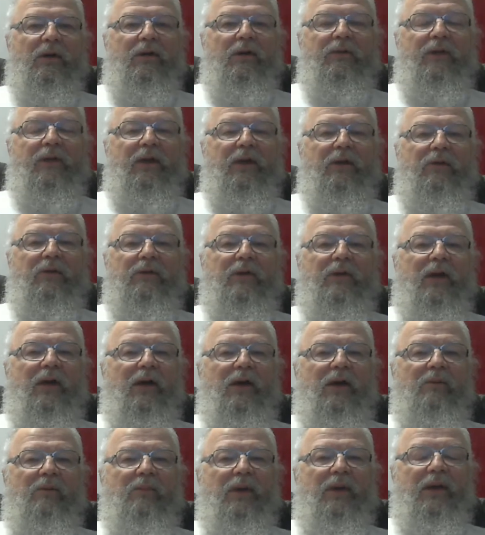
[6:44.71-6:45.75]
Thank you,
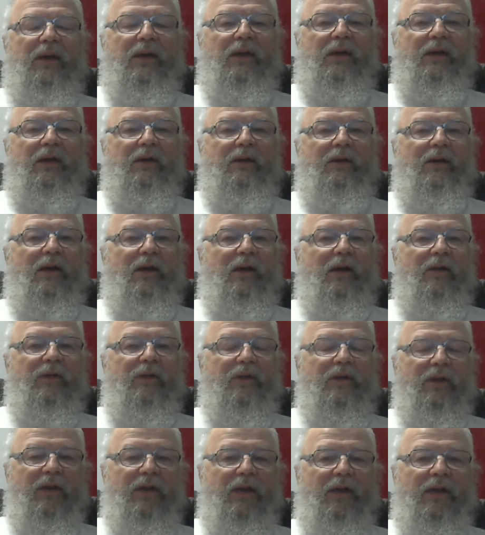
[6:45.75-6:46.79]
Tom. And uh,
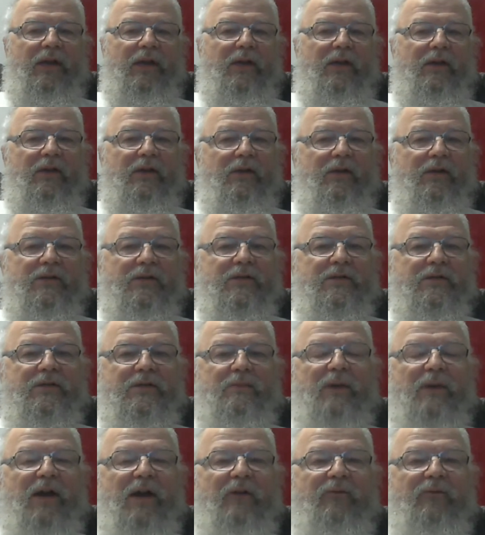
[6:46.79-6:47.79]
the link, this is about a